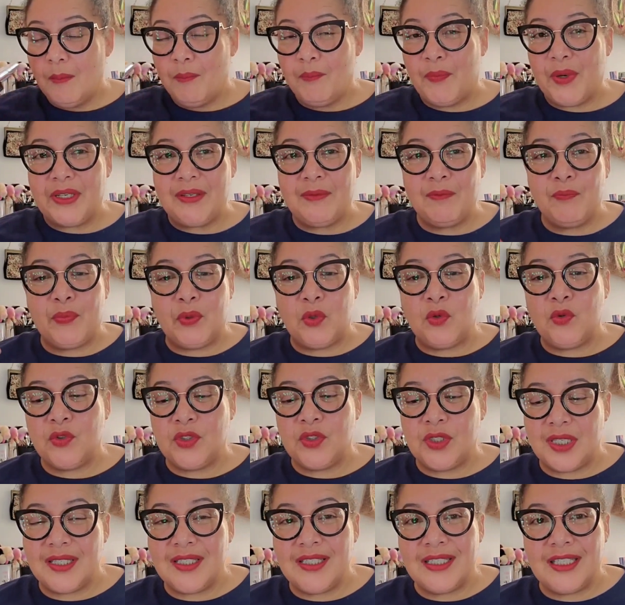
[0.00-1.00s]
but
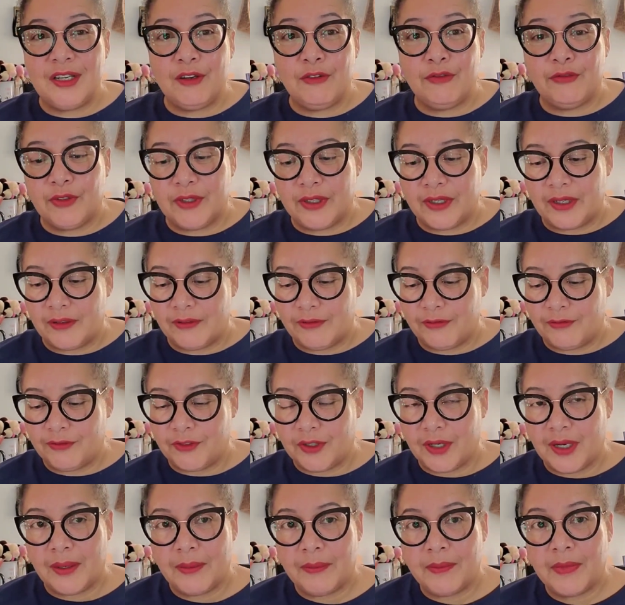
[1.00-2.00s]
boozy different
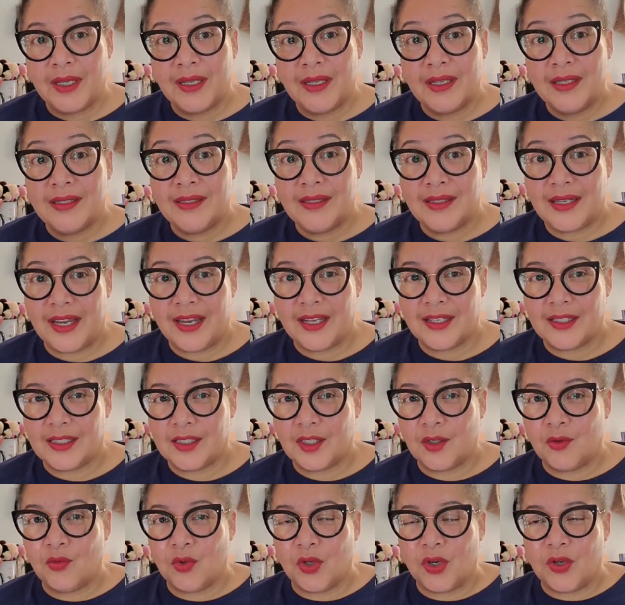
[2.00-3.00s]
from
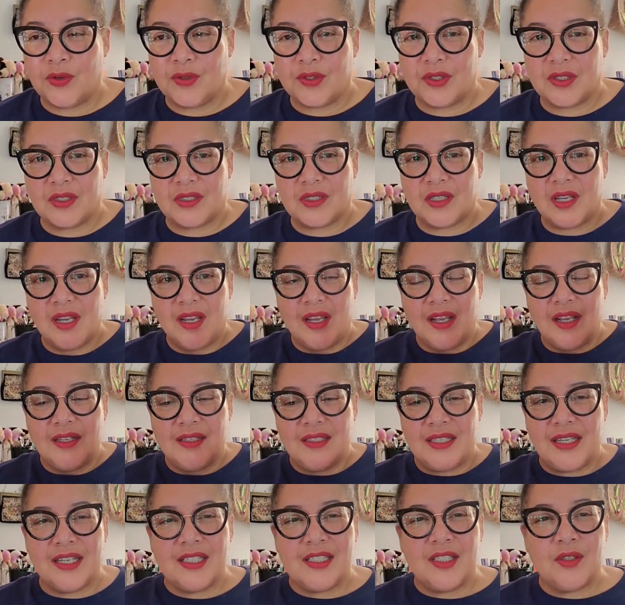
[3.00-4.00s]
Dancing Roses.
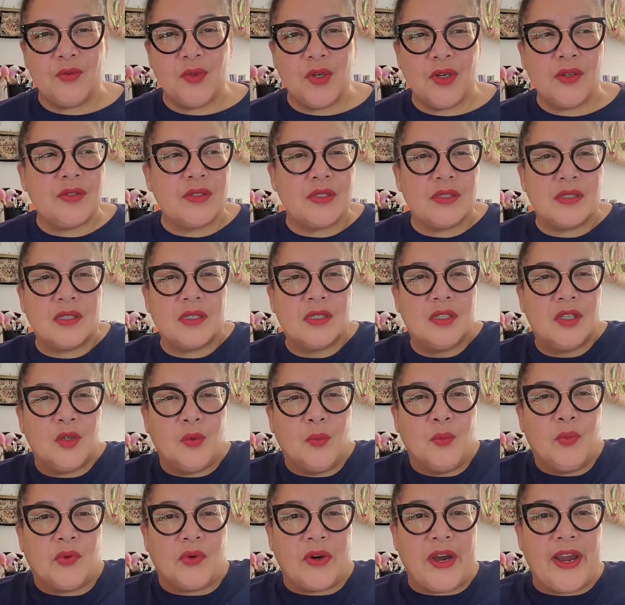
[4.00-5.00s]
Dancing Rose is a little
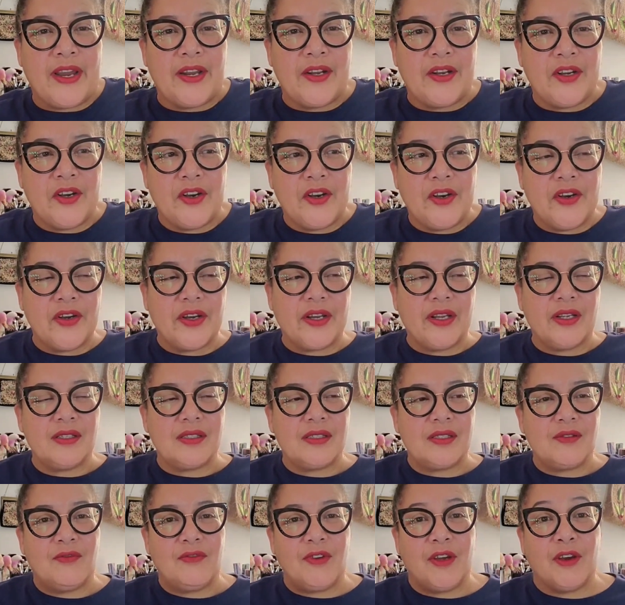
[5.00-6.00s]
brighter.
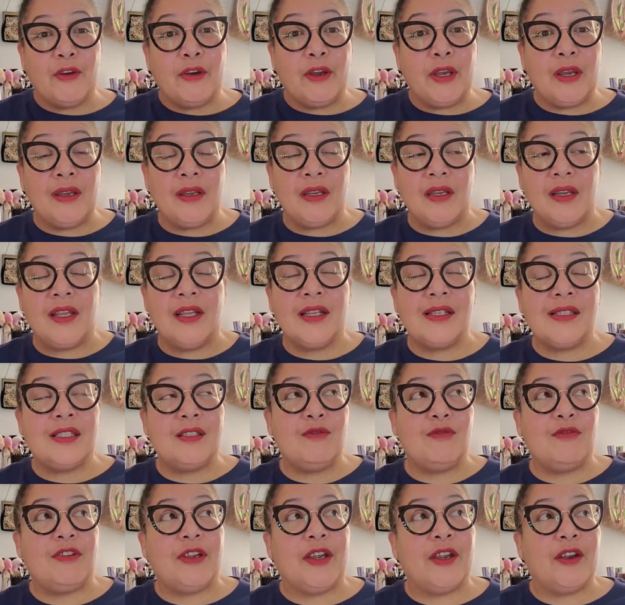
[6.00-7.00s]
It's
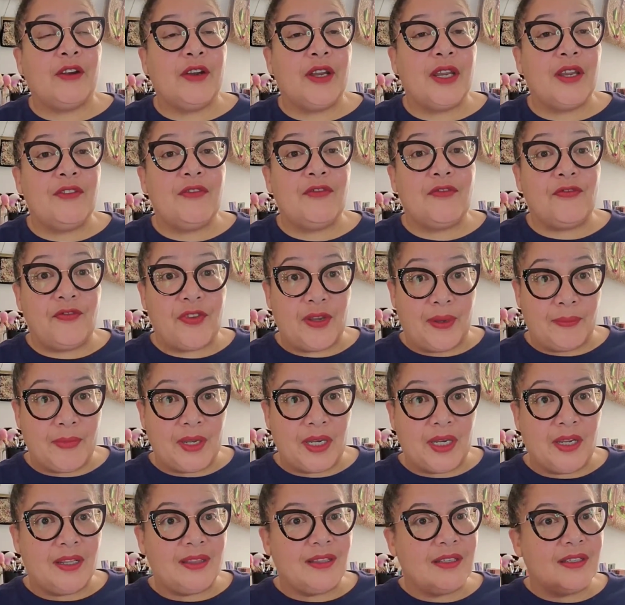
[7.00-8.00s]
very
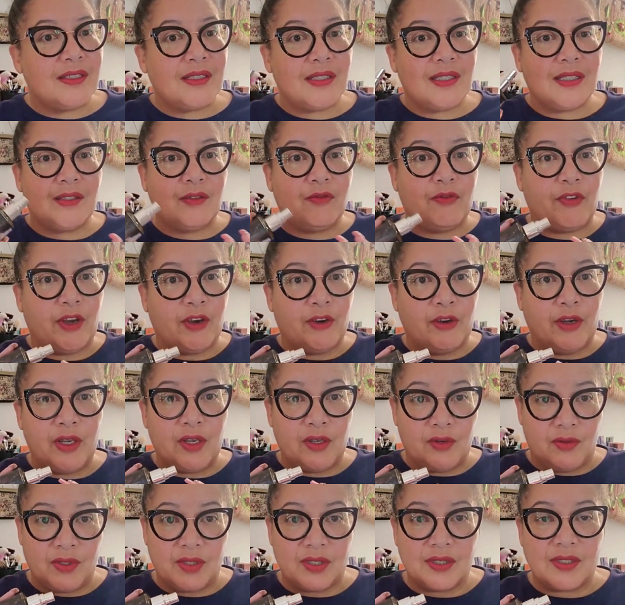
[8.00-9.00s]
feminine. This is very
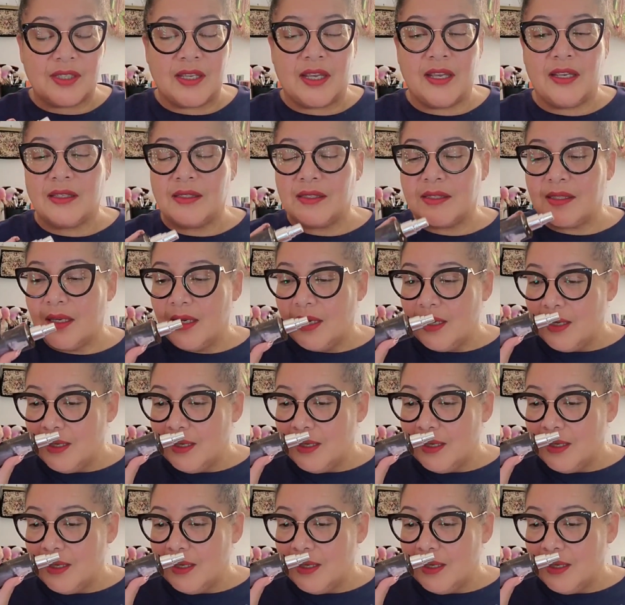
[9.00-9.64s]
unisex.